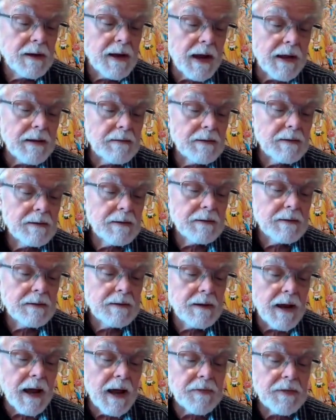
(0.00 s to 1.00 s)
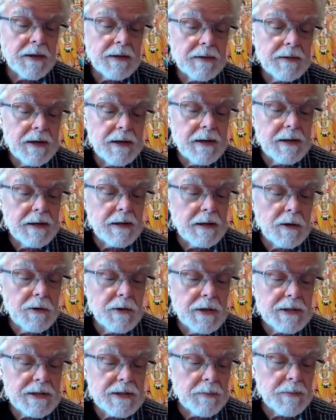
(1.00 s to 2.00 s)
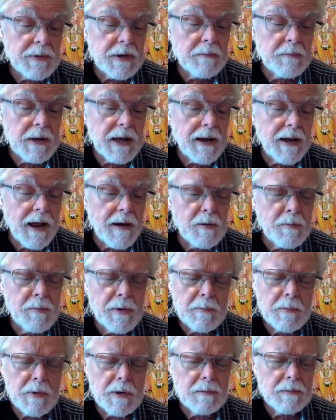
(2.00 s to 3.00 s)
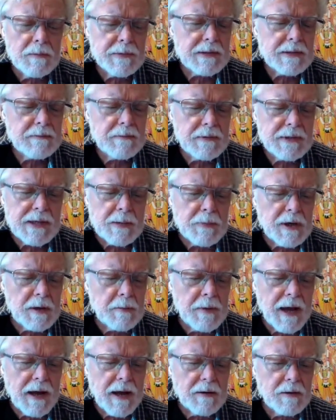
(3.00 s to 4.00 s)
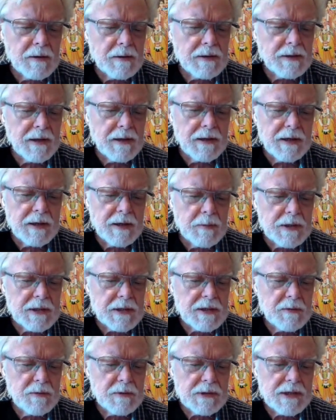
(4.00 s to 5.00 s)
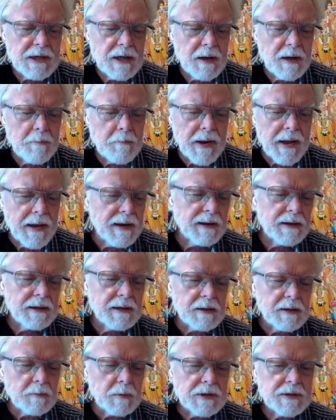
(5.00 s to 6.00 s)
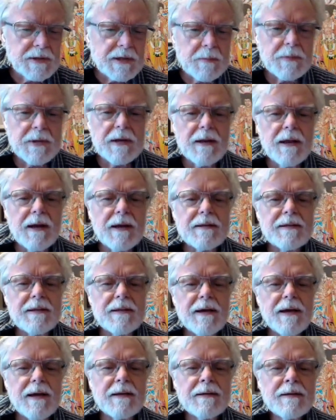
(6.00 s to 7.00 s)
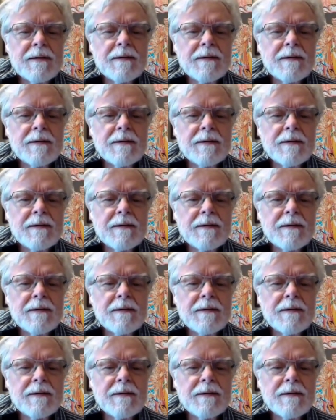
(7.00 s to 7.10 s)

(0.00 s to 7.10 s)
I I think that he included something about. I remember something about her telling him that she was going to pound him or something like that.